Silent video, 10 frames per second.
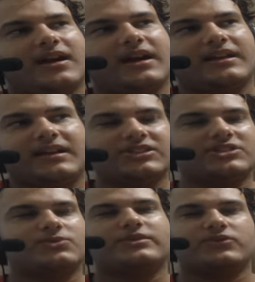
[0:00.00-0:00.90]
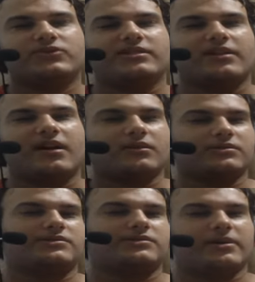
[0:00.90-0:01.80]
I just want to see how
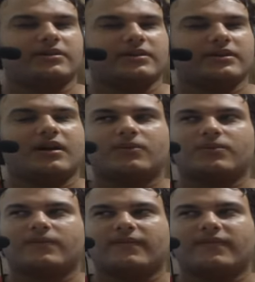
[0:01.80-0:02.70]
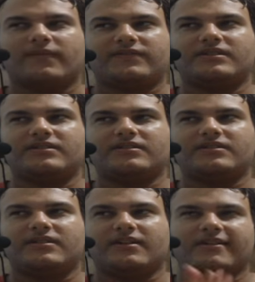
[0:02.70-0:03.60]
some are gonna how
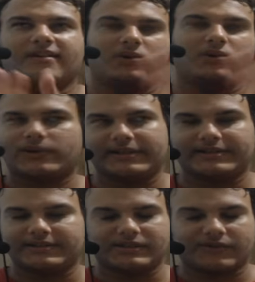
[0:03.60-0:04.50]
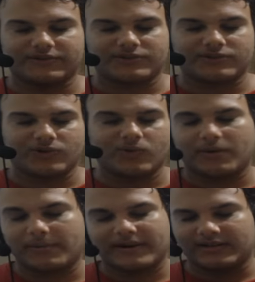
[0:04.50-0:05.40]
the writers of the show,
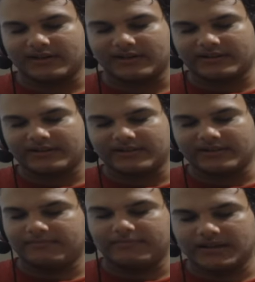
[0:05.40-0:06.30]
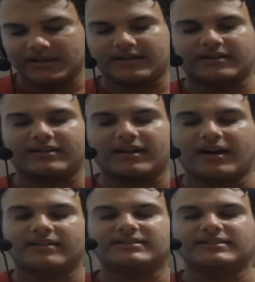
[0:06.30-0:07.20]
or better like the
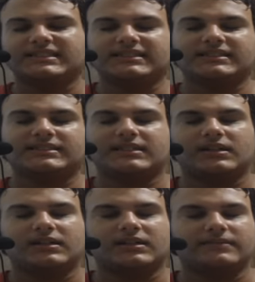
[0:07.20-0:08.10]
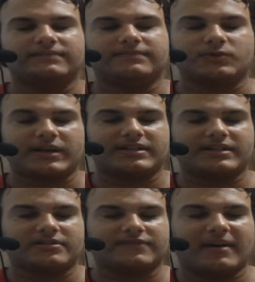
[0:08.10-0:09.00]
mangaka, the
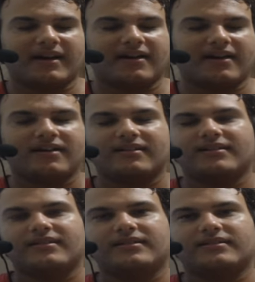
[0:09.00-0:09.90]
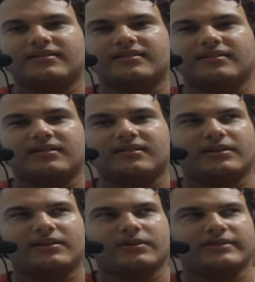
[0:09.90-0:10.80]
writer of the manga, I
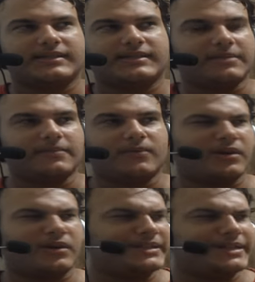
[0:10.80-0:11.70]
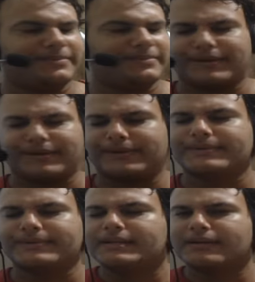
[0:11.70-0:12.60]
don't know his name or her name, I don't know,